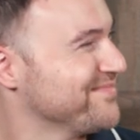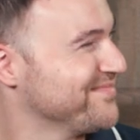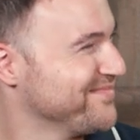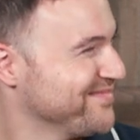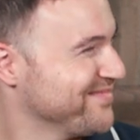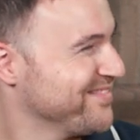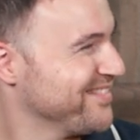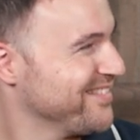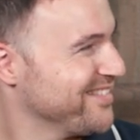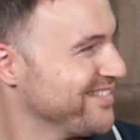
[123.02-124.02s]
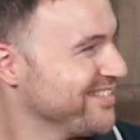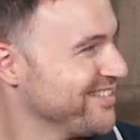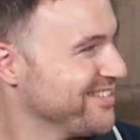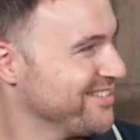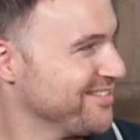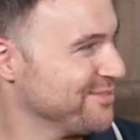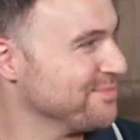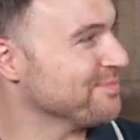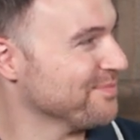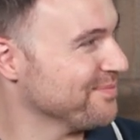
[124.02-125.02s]

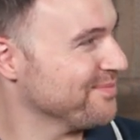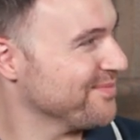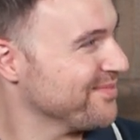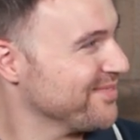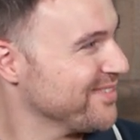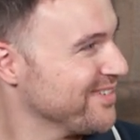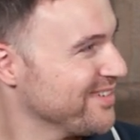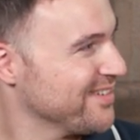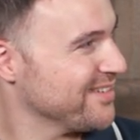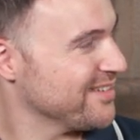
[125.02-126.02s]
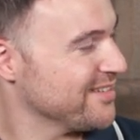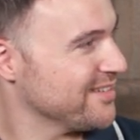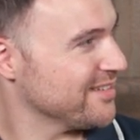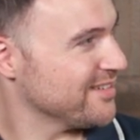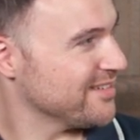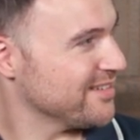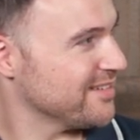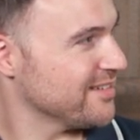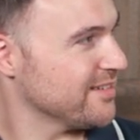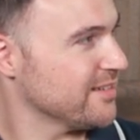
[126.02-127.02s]

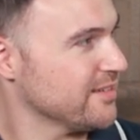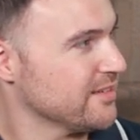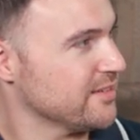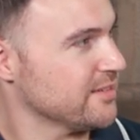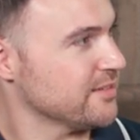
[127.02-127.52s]
The person shown says nothing.